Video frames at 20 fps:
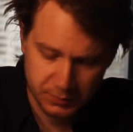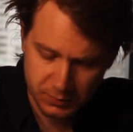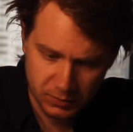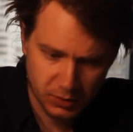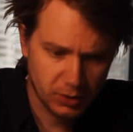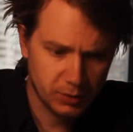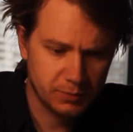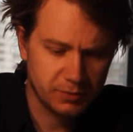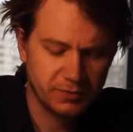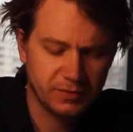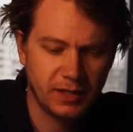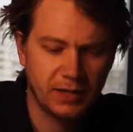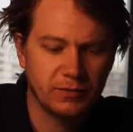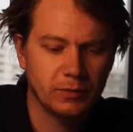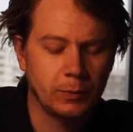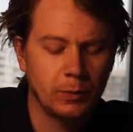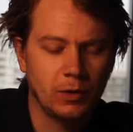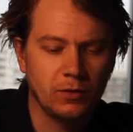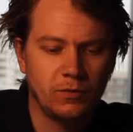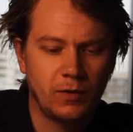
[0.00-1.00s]
Good
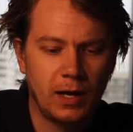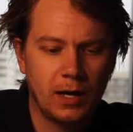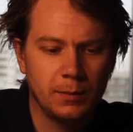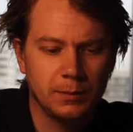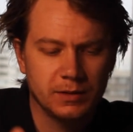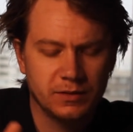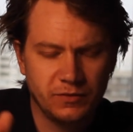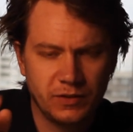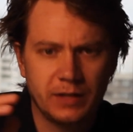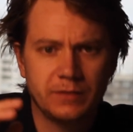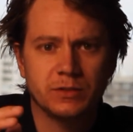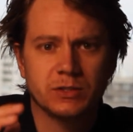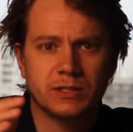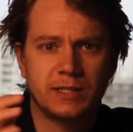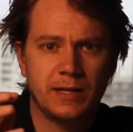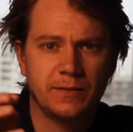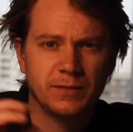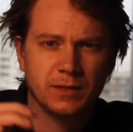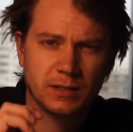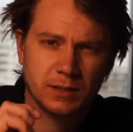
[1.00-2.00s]
flavor profile, but the flavor is
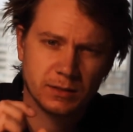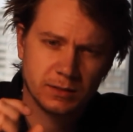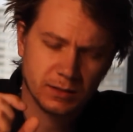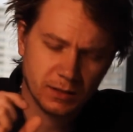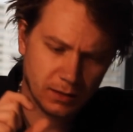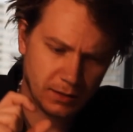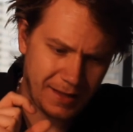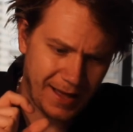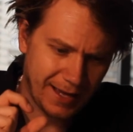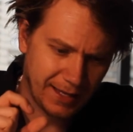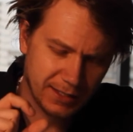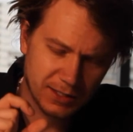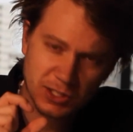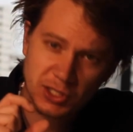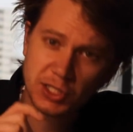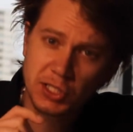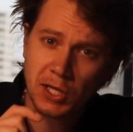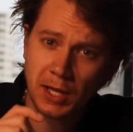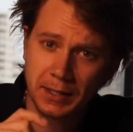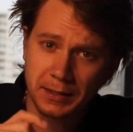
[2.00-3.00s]
definitely lacking
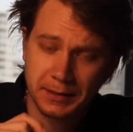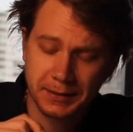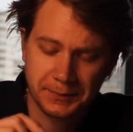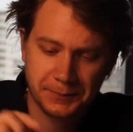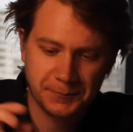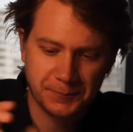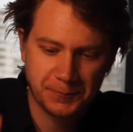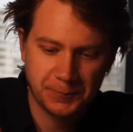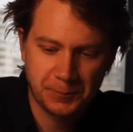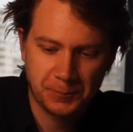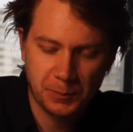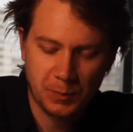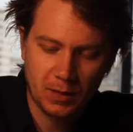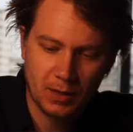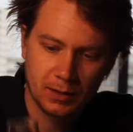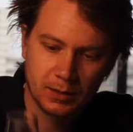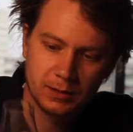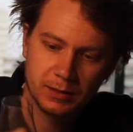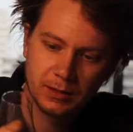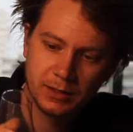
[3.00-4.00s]
slightly.
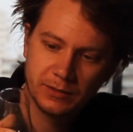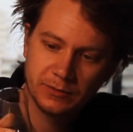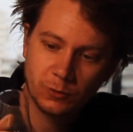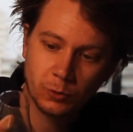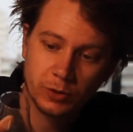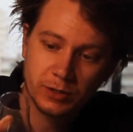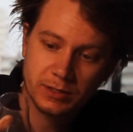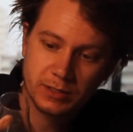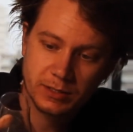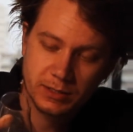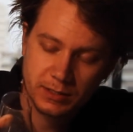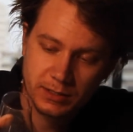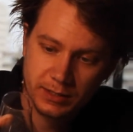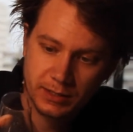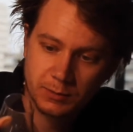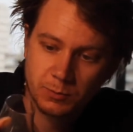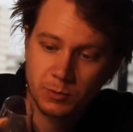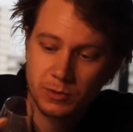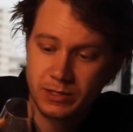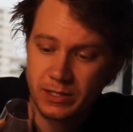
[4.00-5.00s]

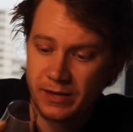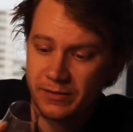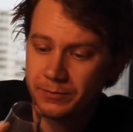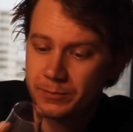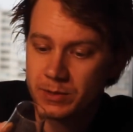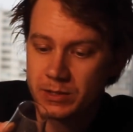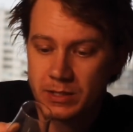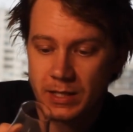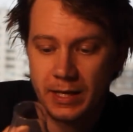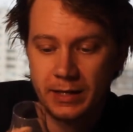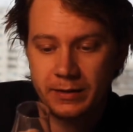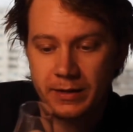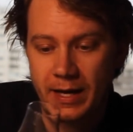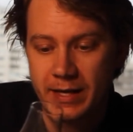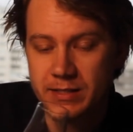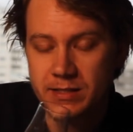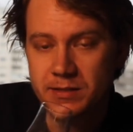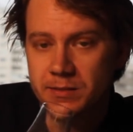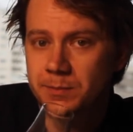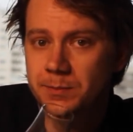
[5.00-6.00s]
46.7%
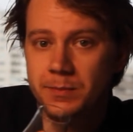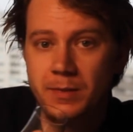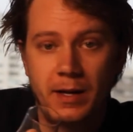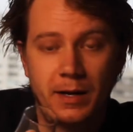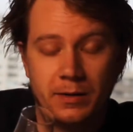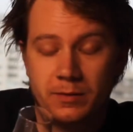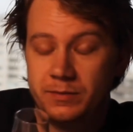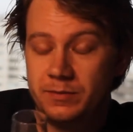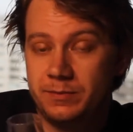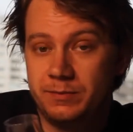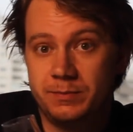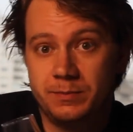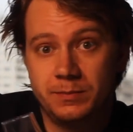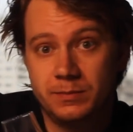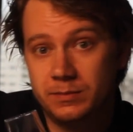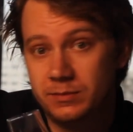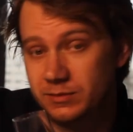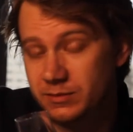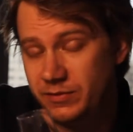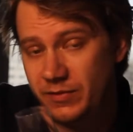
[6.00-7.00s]
has the
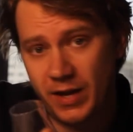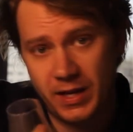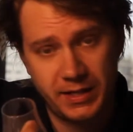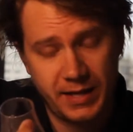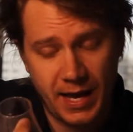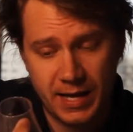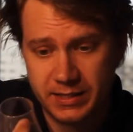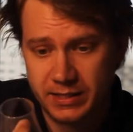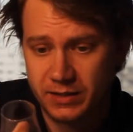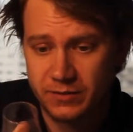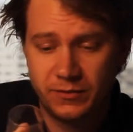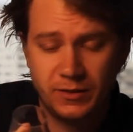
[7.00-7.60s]
fantastic